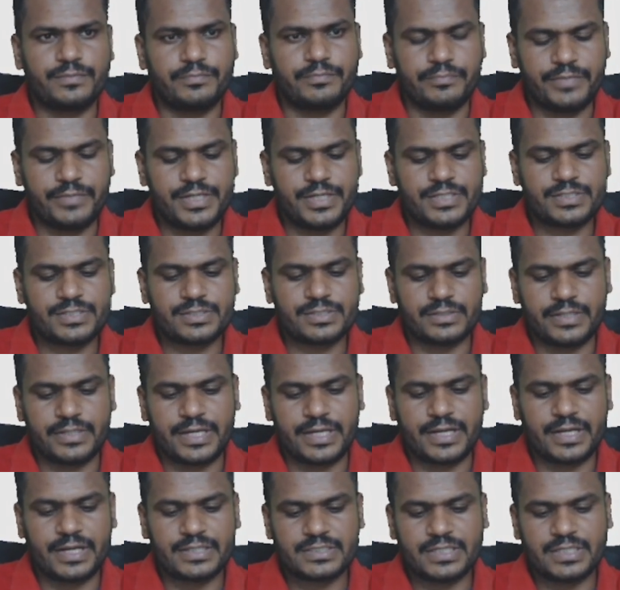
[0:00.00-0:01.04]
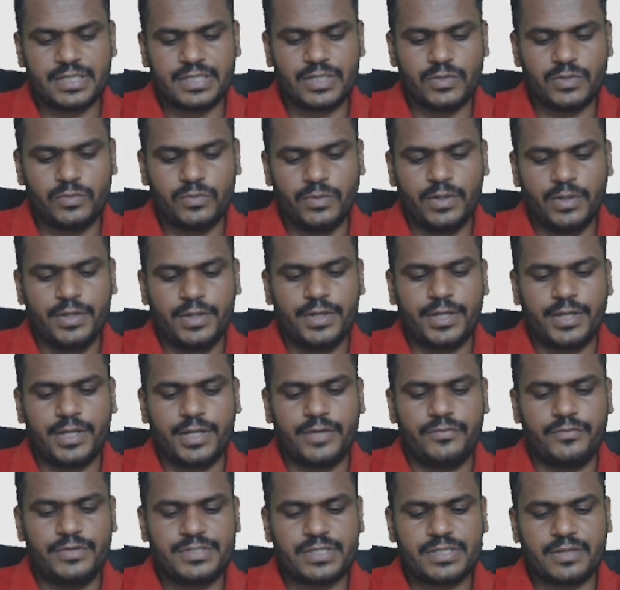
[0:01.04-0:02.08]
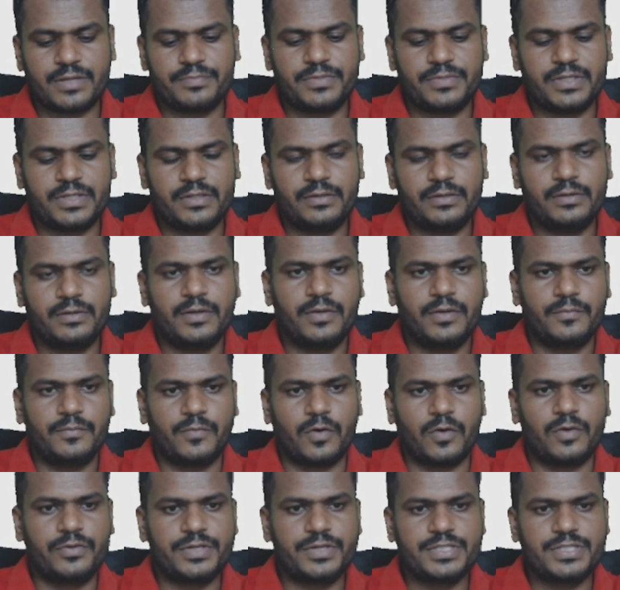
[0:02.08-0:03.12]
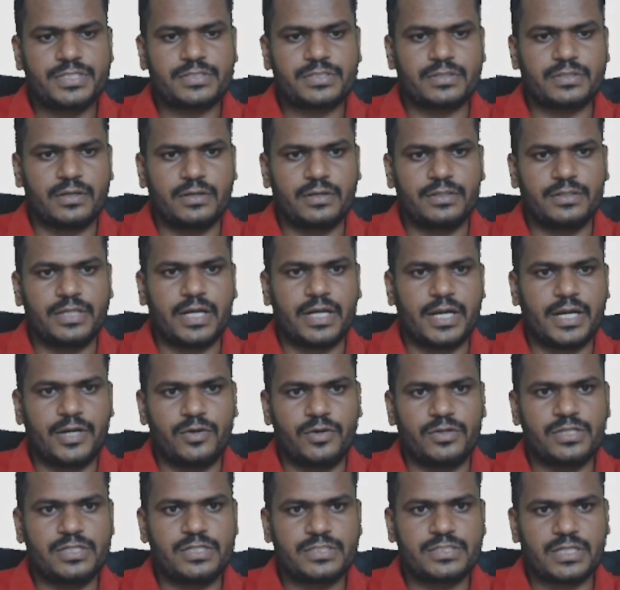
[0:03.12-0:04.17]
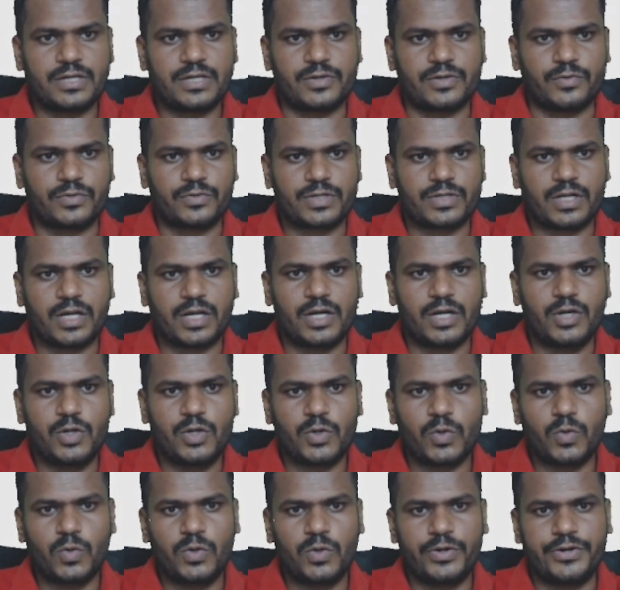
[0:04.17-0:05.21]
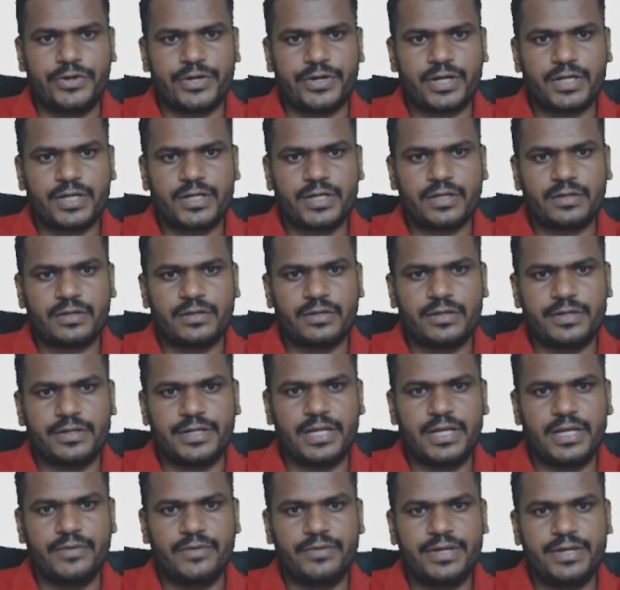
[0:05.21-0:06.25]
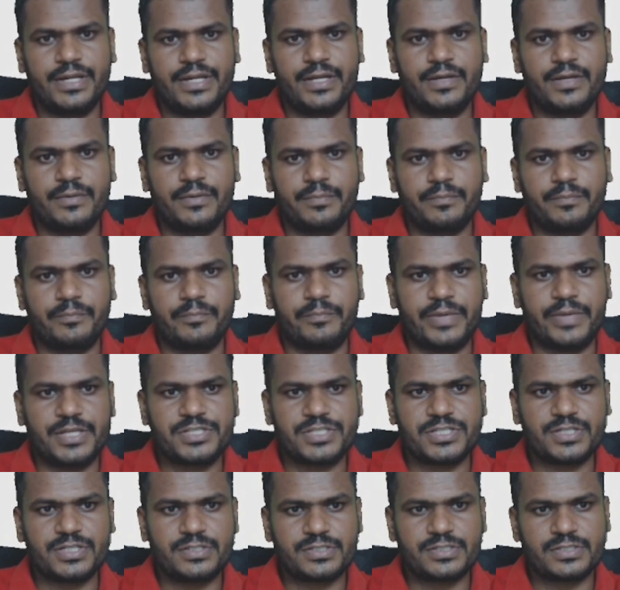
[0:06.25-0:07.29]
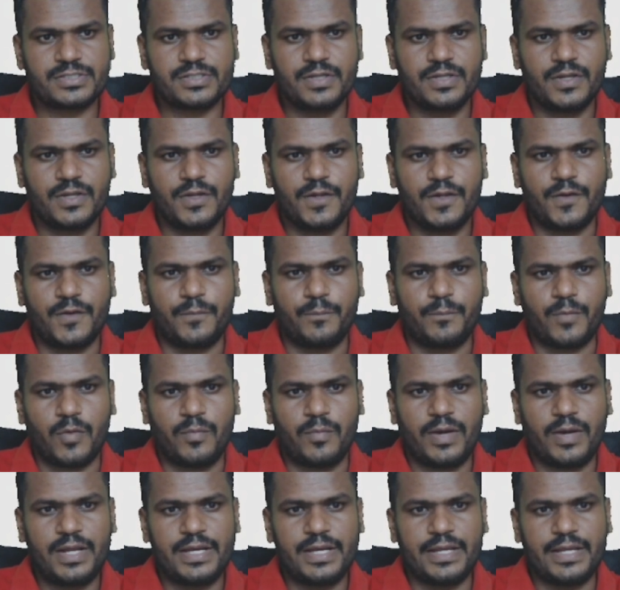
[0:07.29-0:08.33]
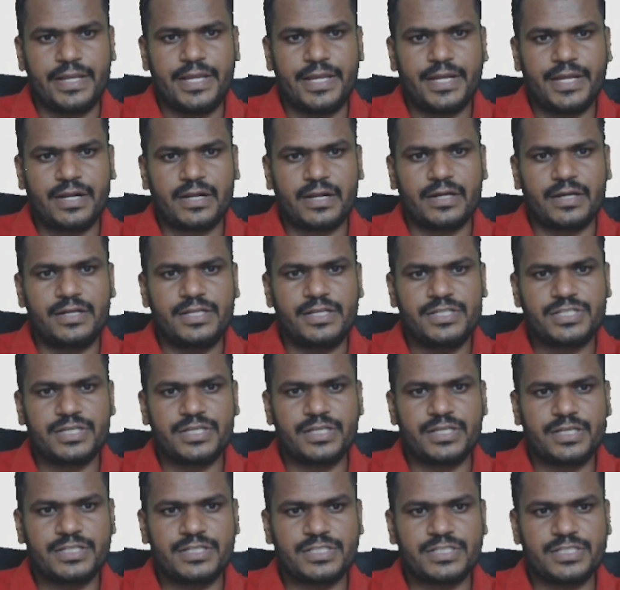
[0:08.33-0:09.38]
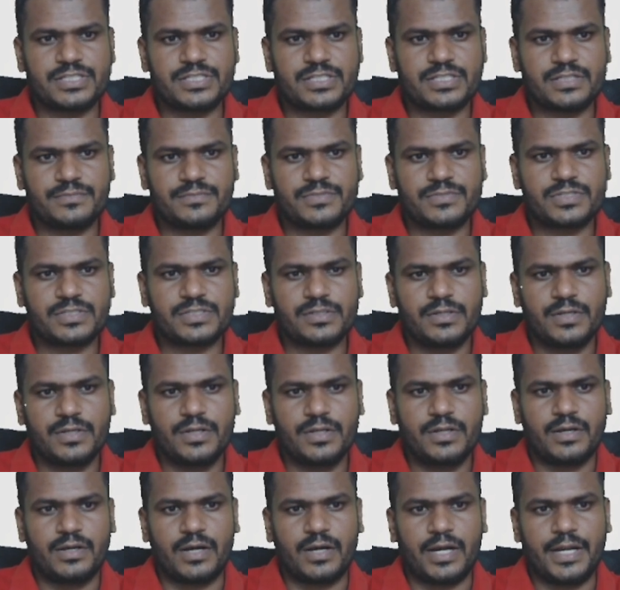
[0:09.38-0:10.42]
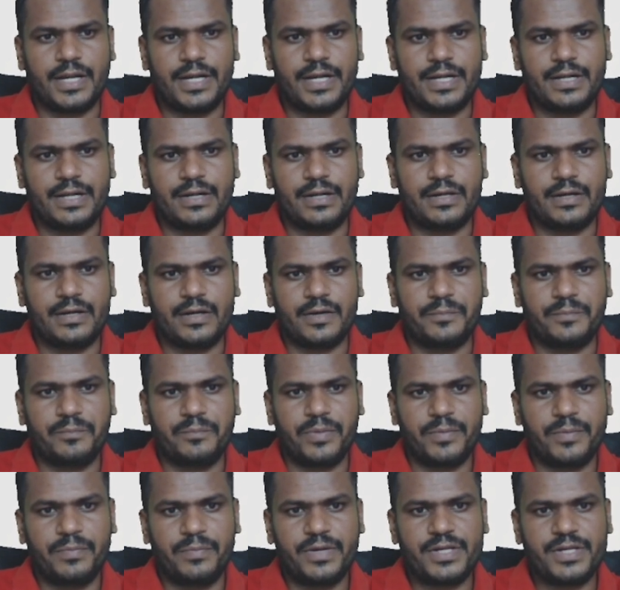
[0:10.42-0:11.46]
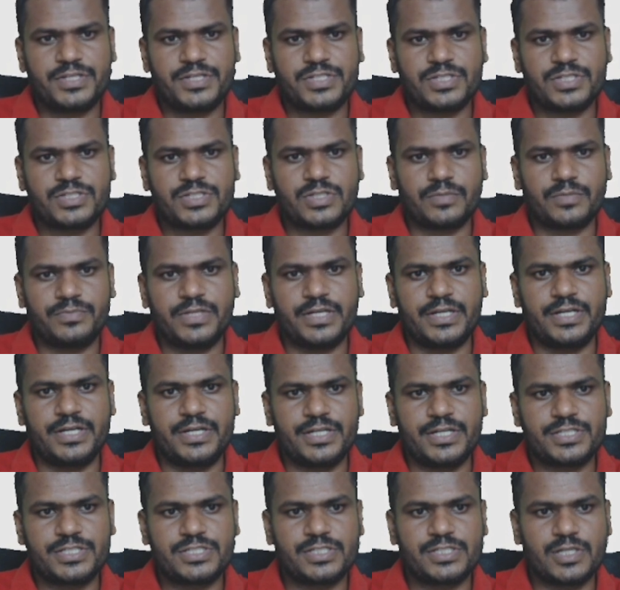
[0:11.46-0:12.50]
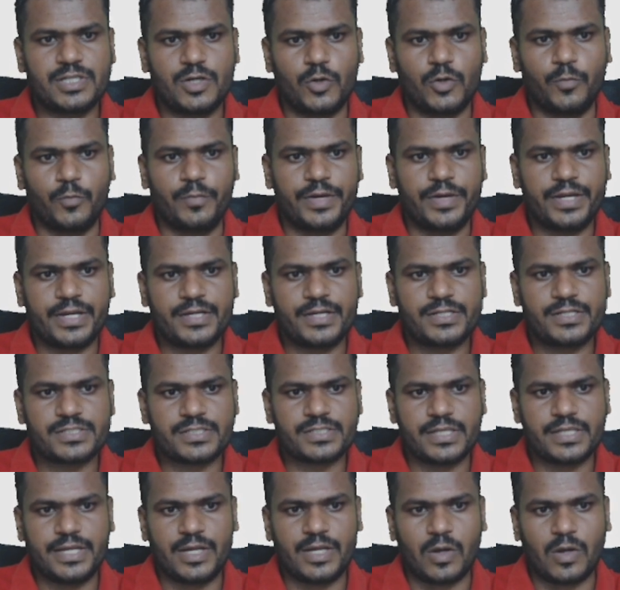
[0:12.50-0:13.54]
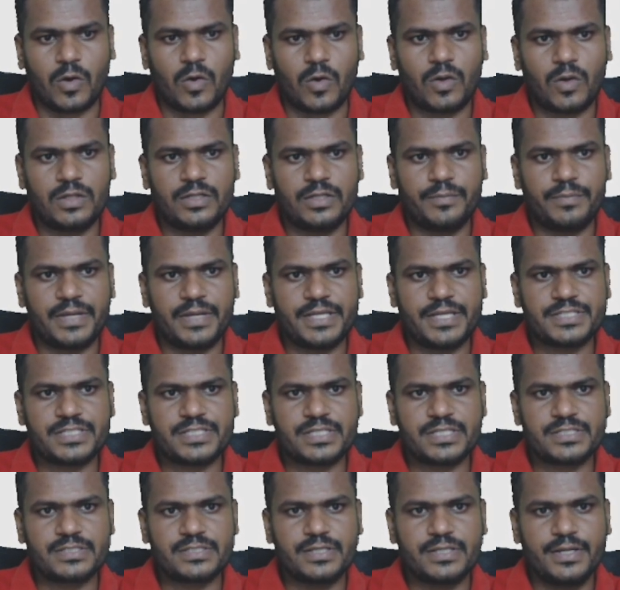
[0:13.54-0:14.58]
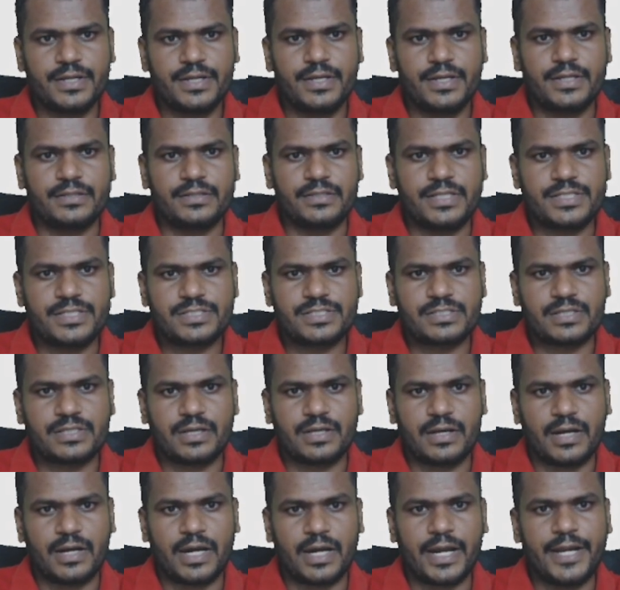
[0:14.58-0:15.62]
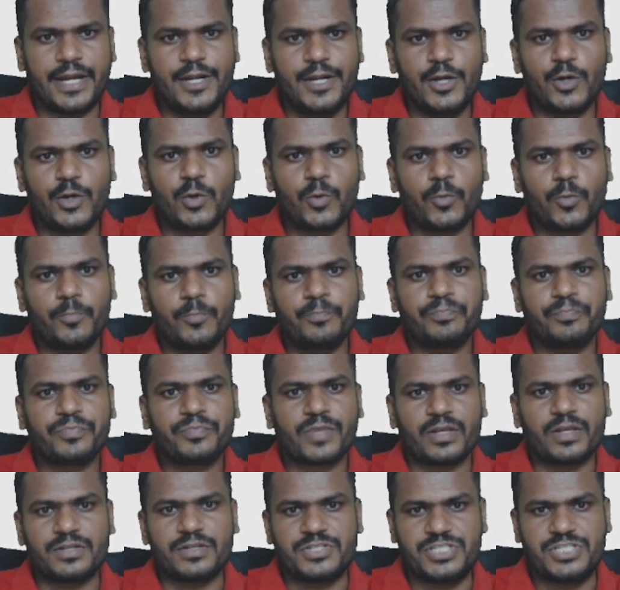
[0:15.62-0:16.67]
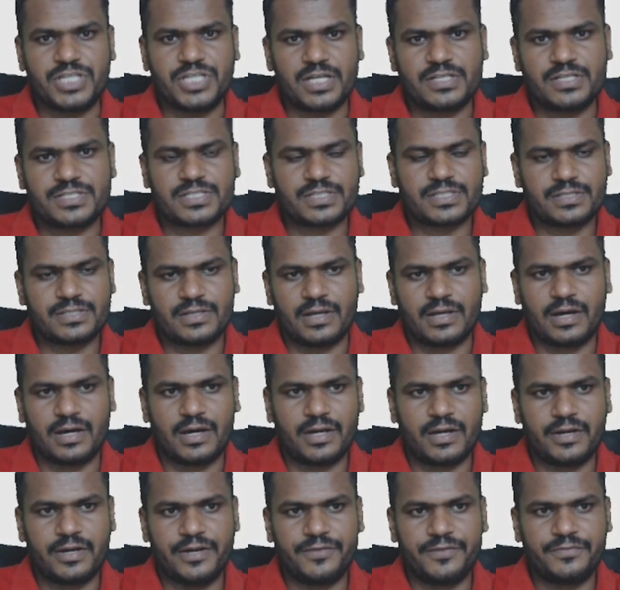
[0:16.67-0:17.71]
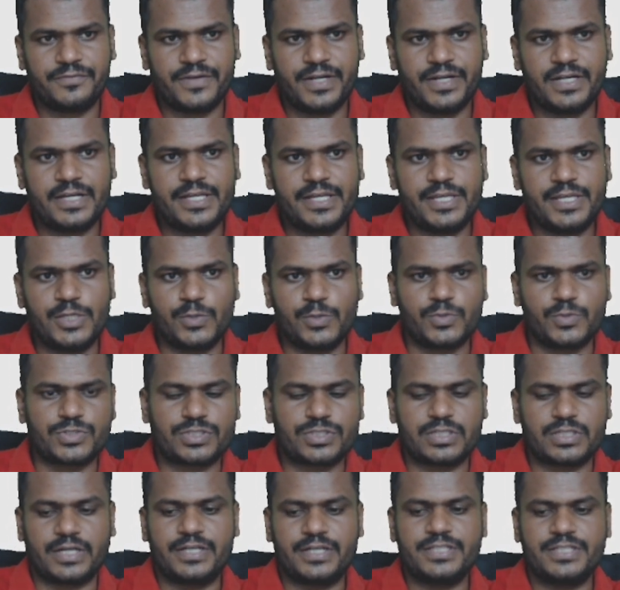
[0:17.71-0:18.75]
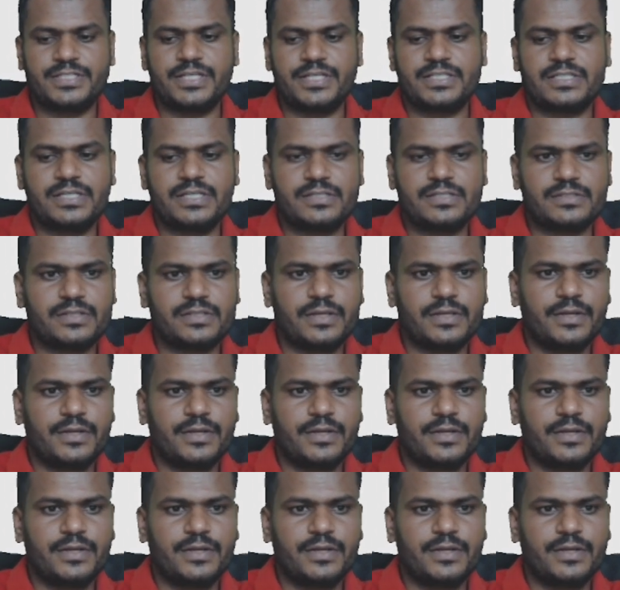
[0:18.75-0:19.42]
Means they are asking you in which of the followings of the hydrogels are used. Controlled drug delivery in patients, mobile air conditioning systems, and preparations of the industrial lubricants. In all the places, these hydrogels are definitely used. 36 is